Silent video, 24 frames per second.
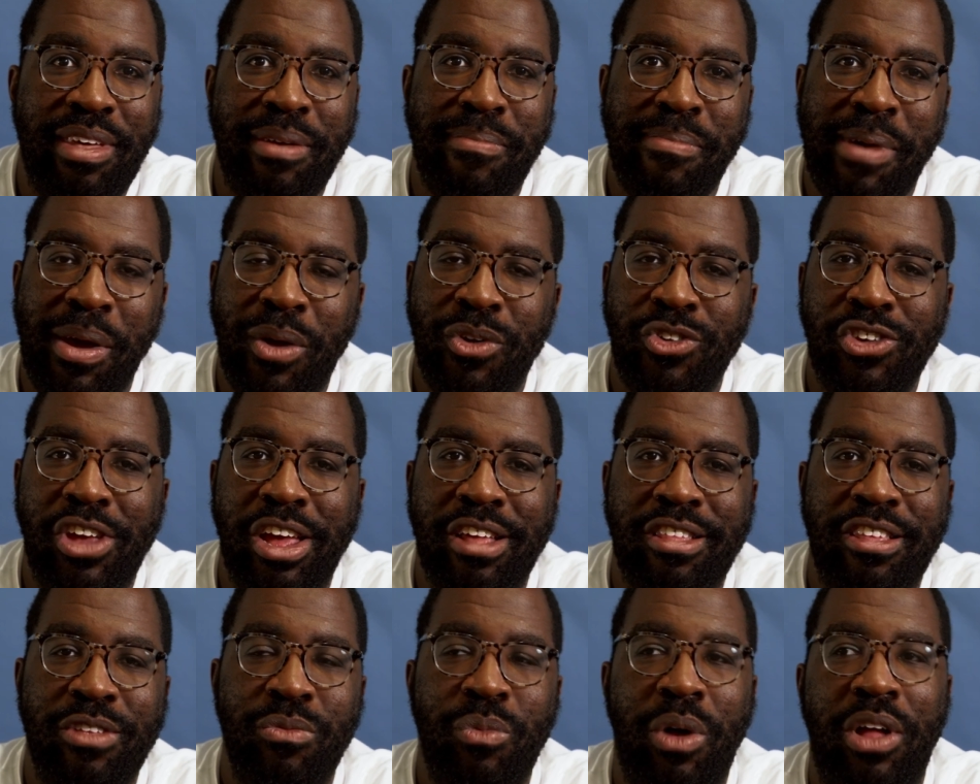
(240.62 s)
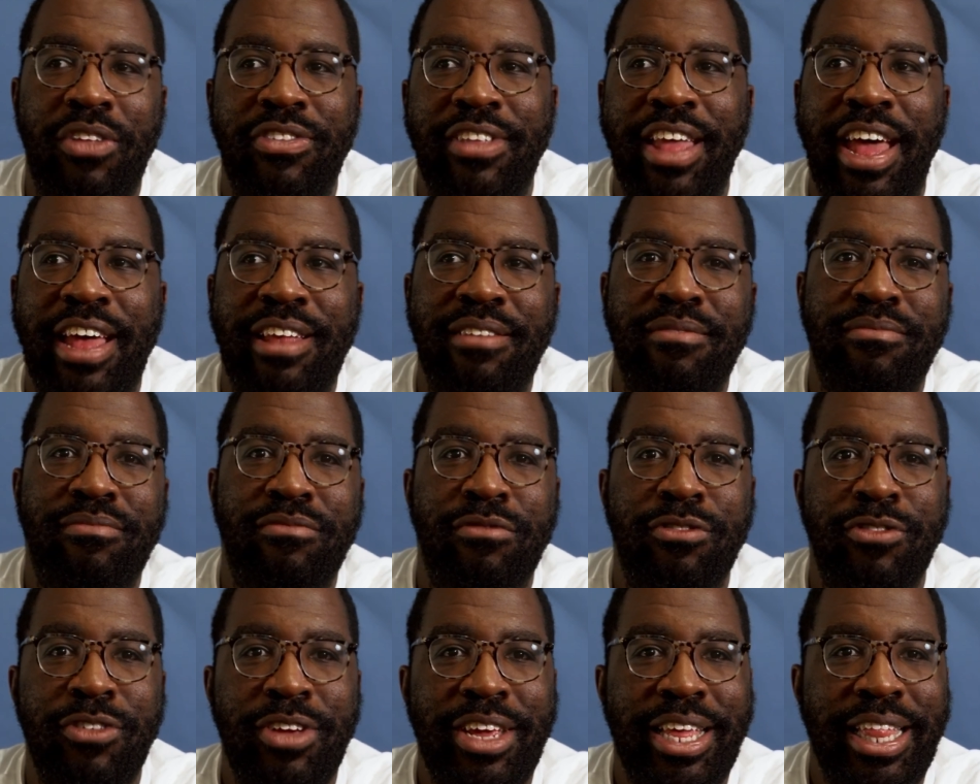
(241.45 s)
that Michael Jackson, while not
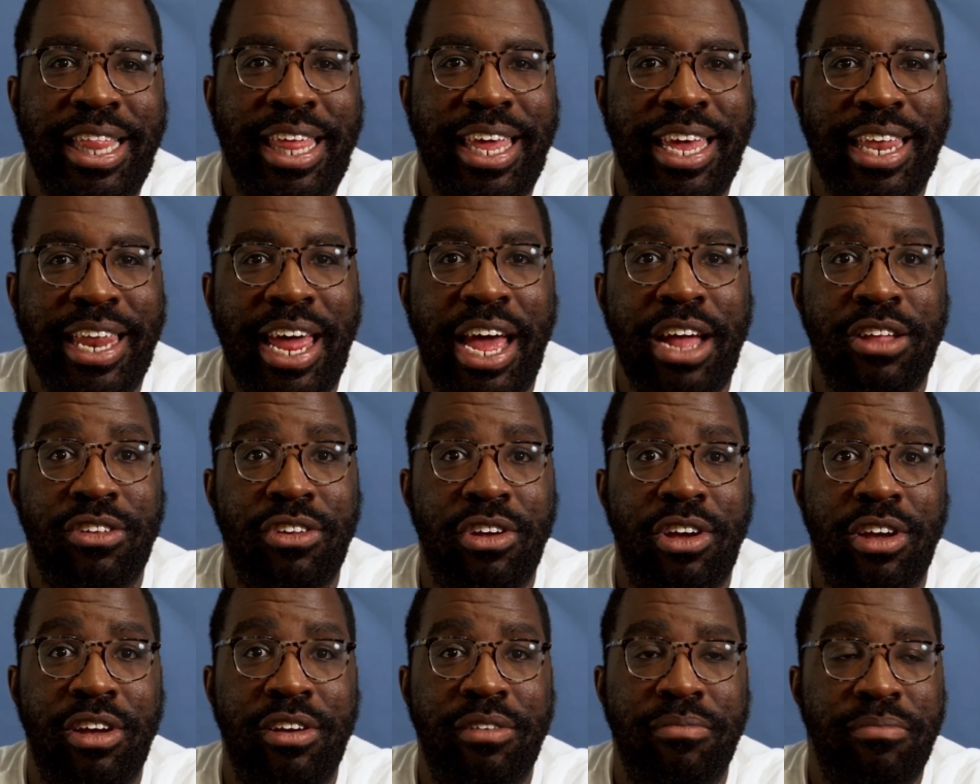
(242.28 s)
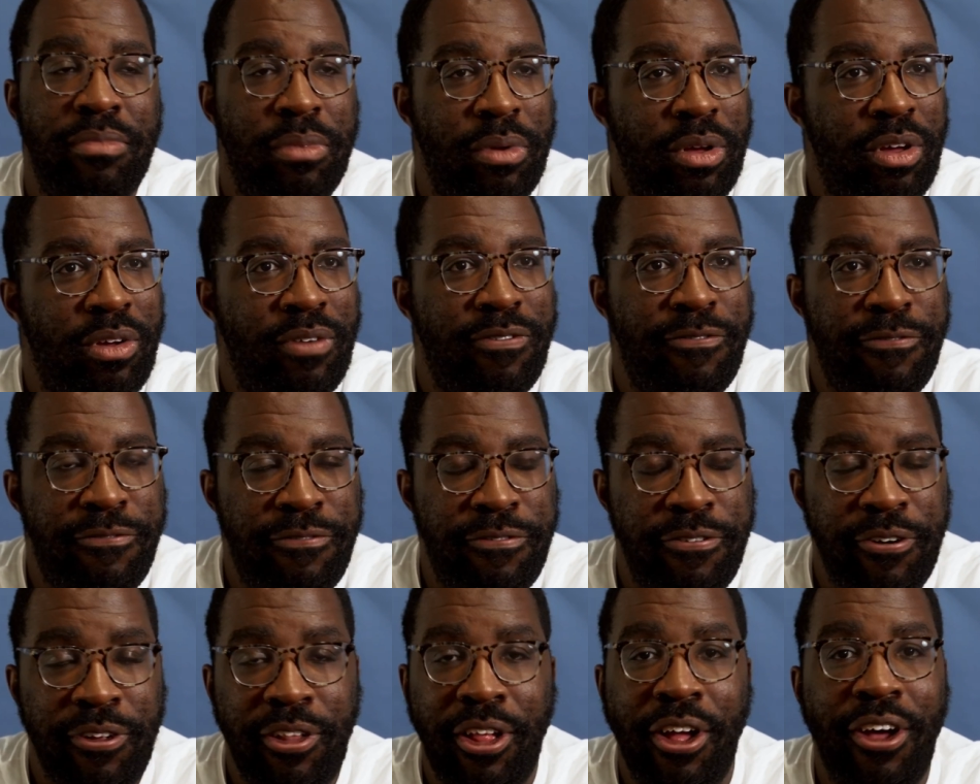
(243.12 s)
really an actor,
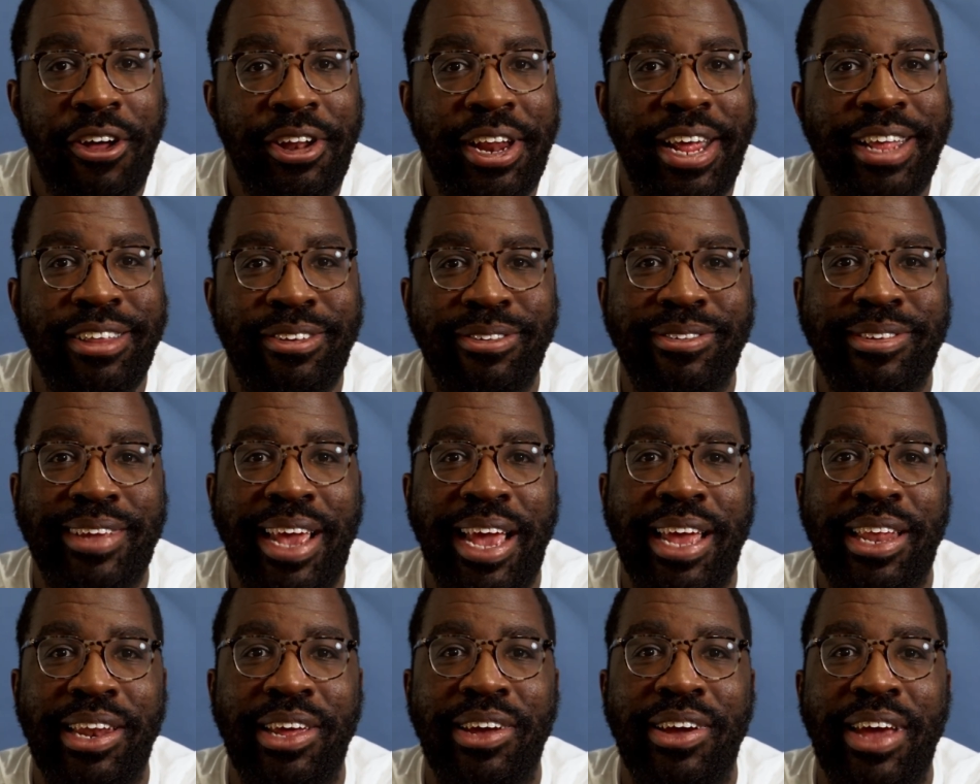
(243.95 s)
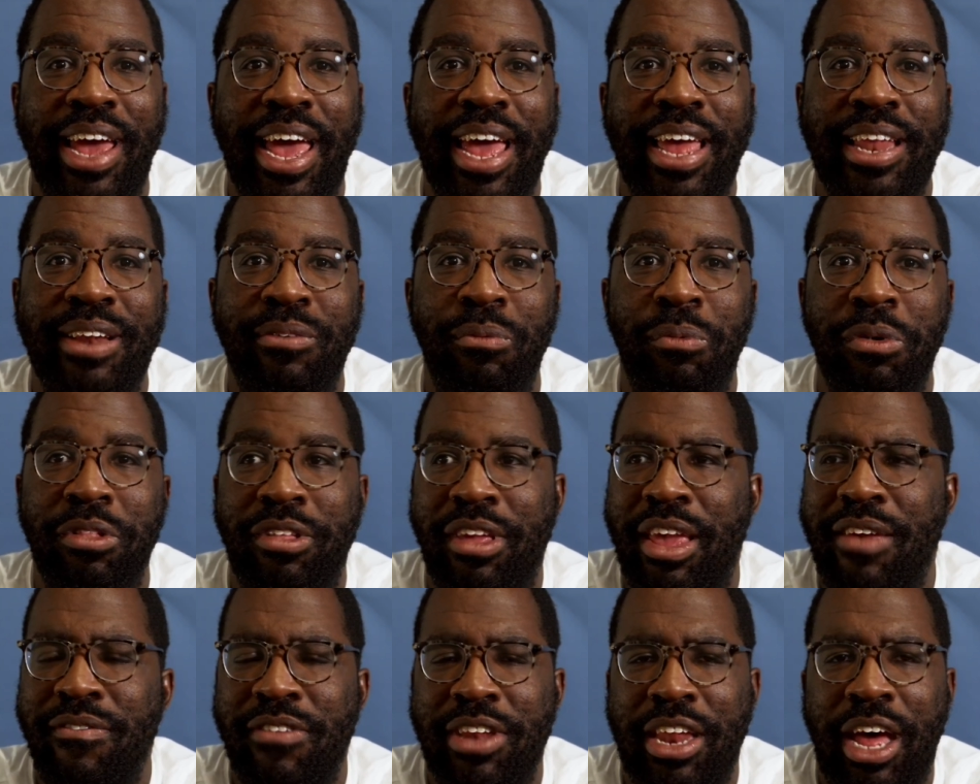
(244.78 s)
full-on entertainer, and
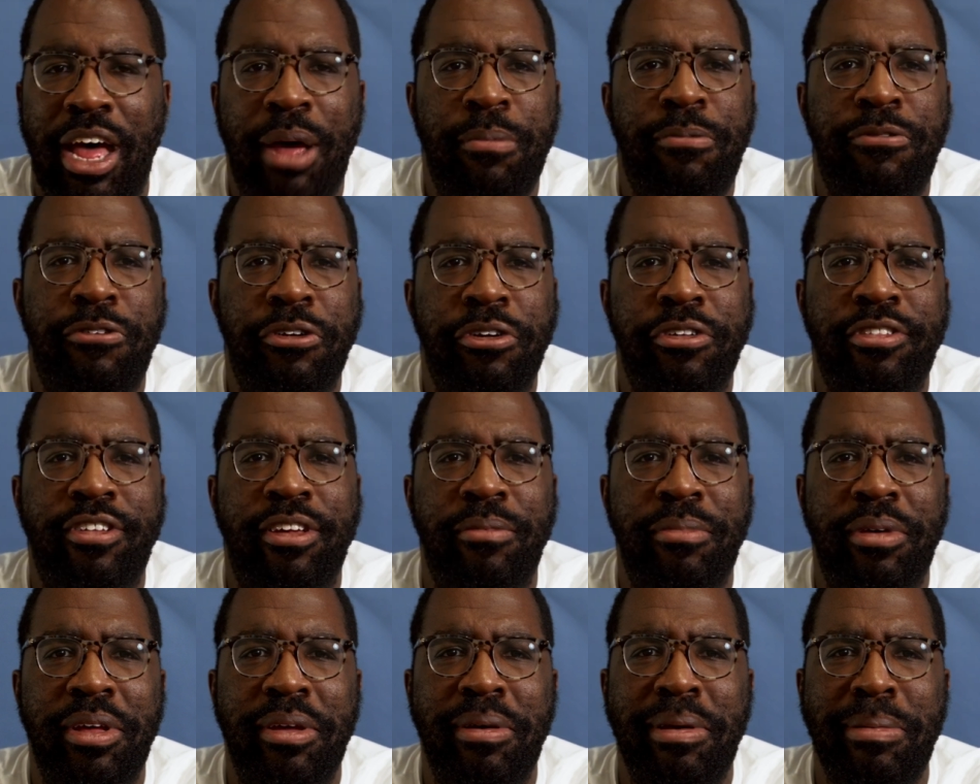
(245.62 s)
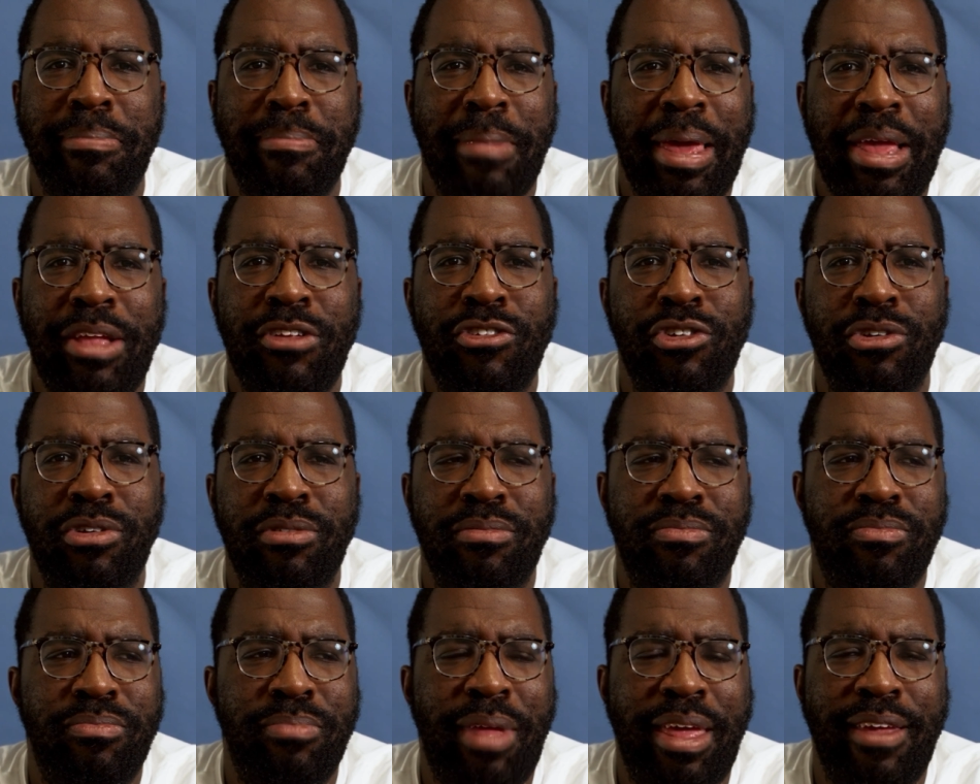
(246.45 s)
was even up for some
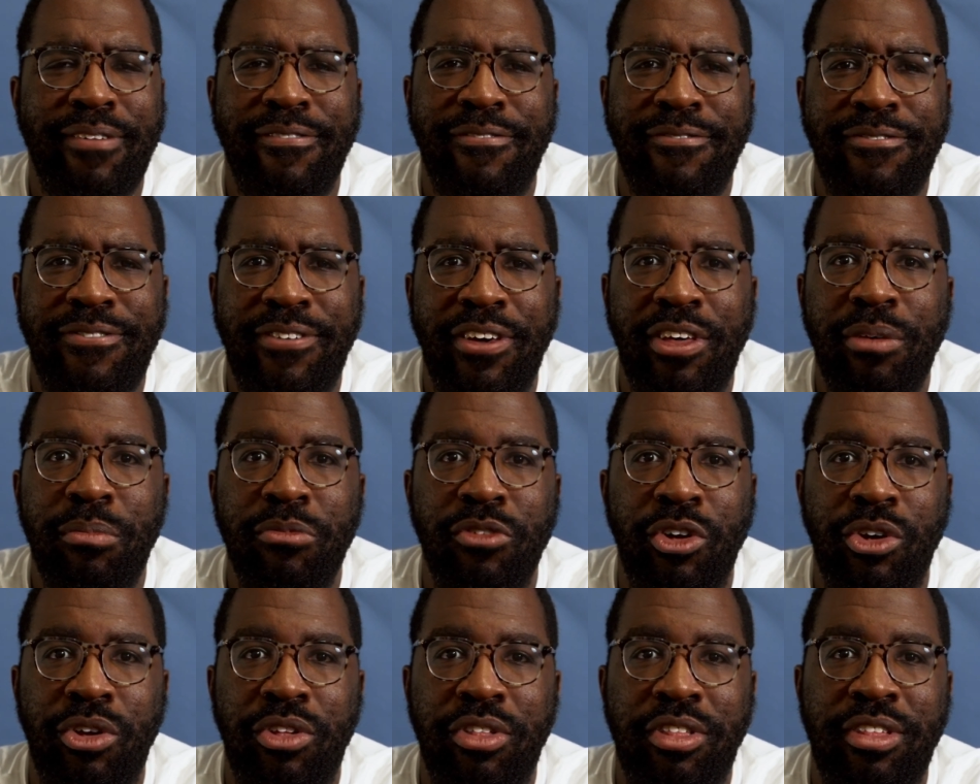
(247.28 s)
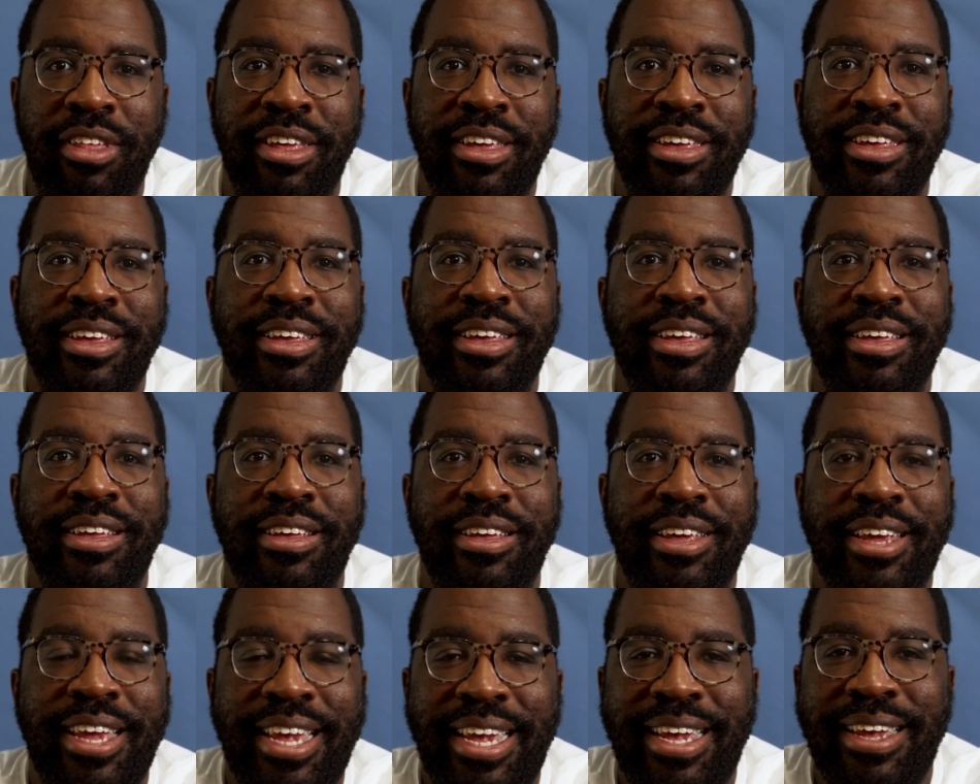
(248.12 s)
major film roles,
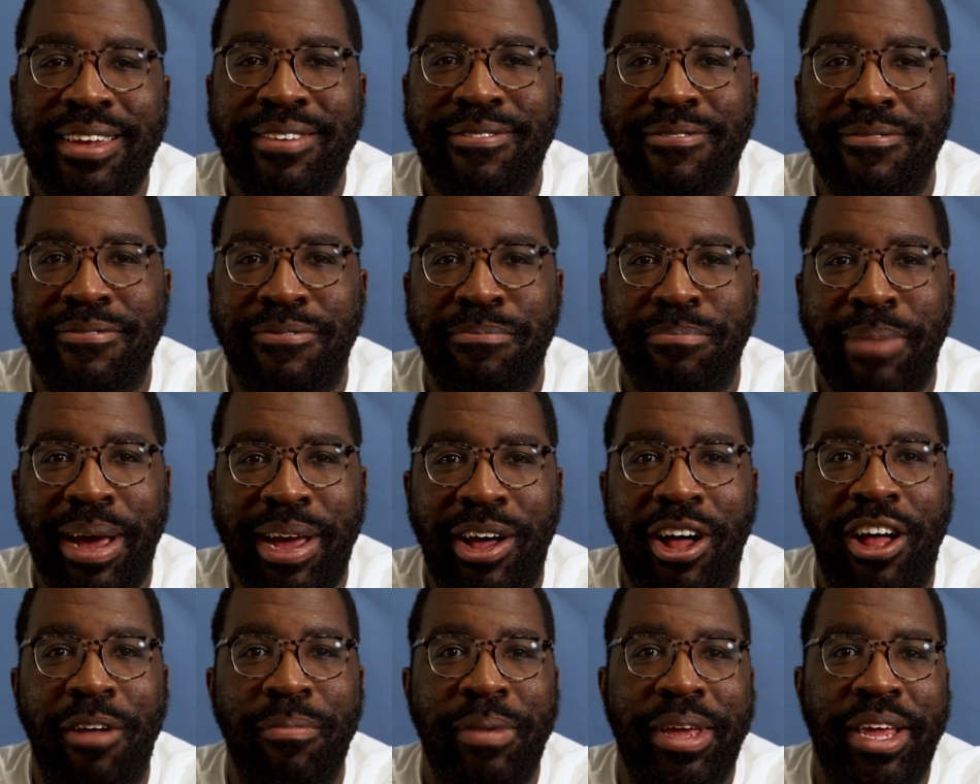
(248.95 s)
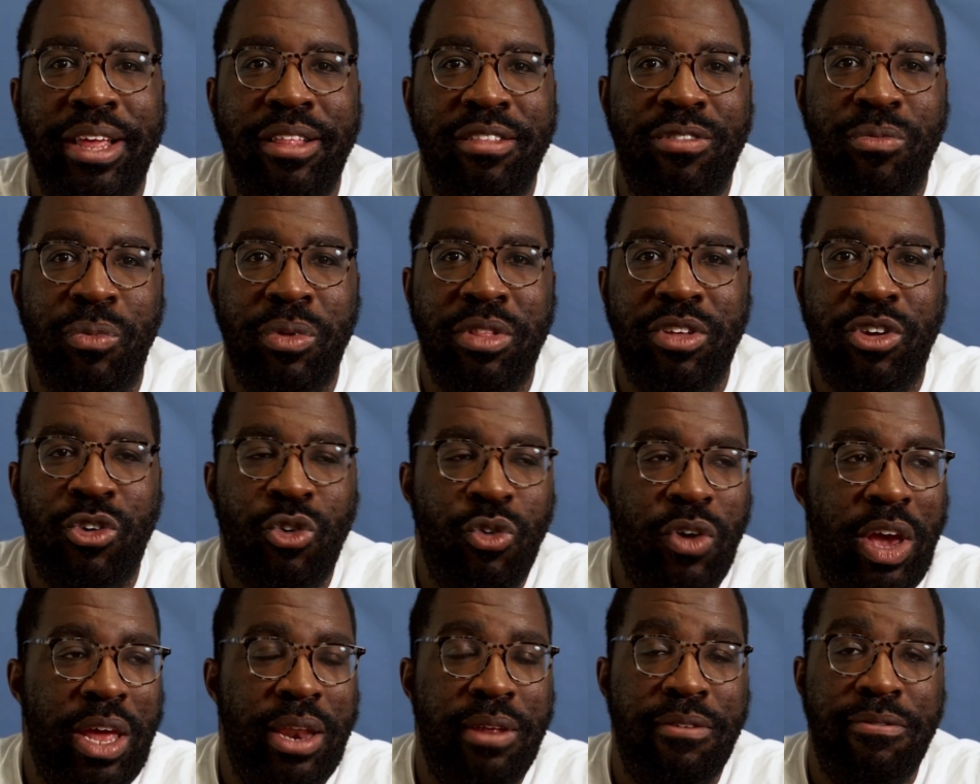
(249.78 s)
he, by all means, was a
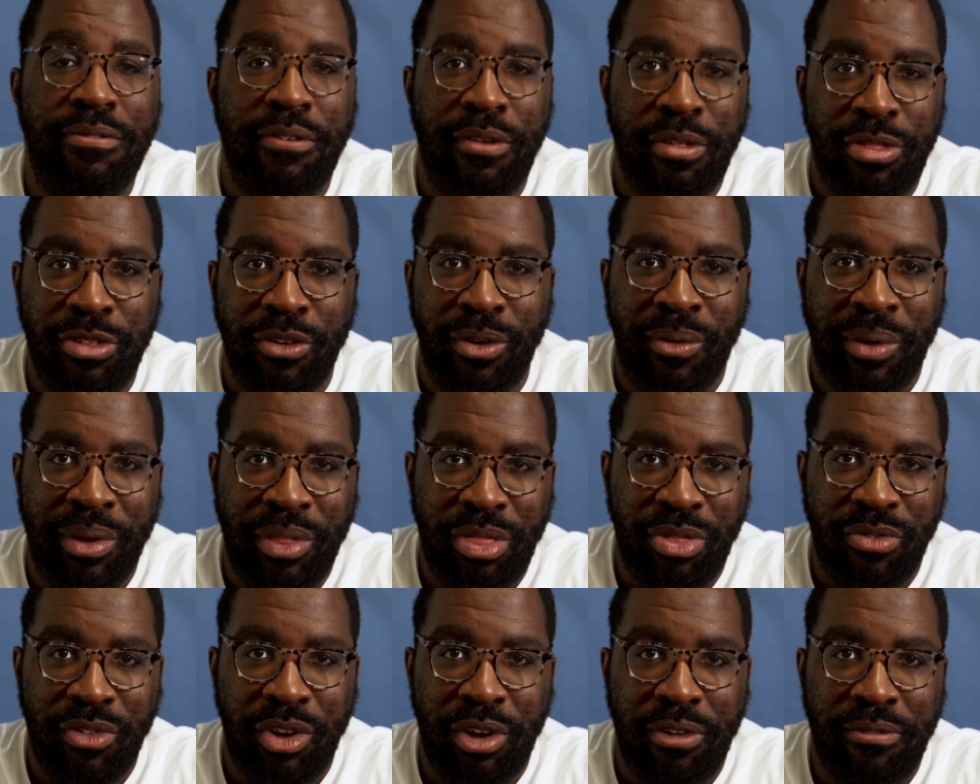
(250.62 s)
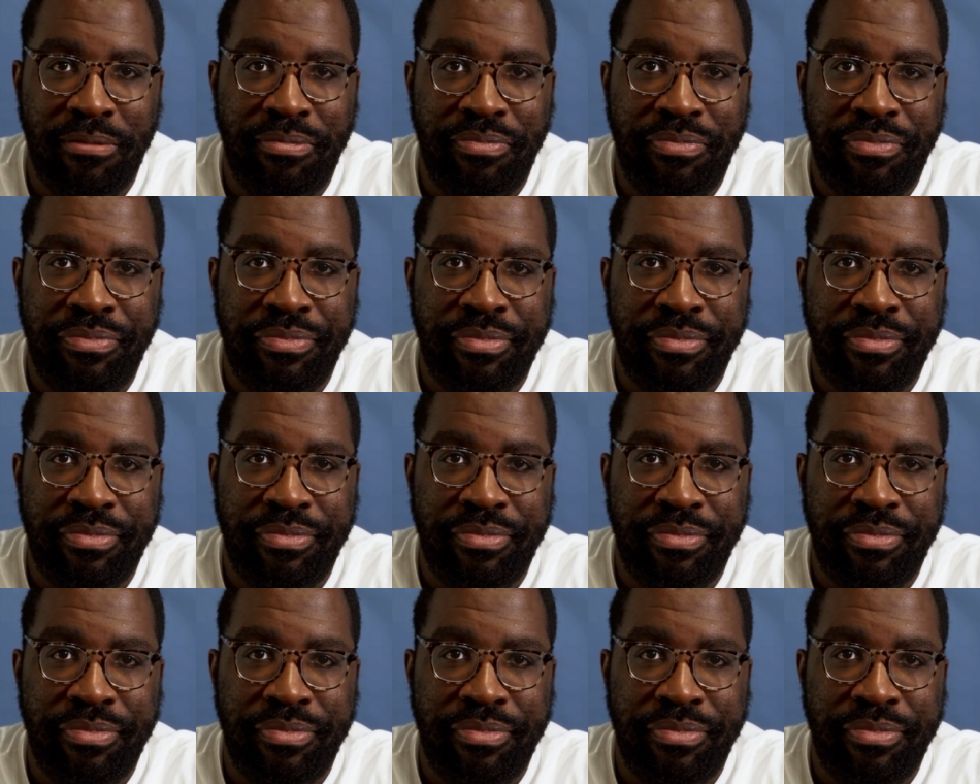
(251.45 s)
creative through and through.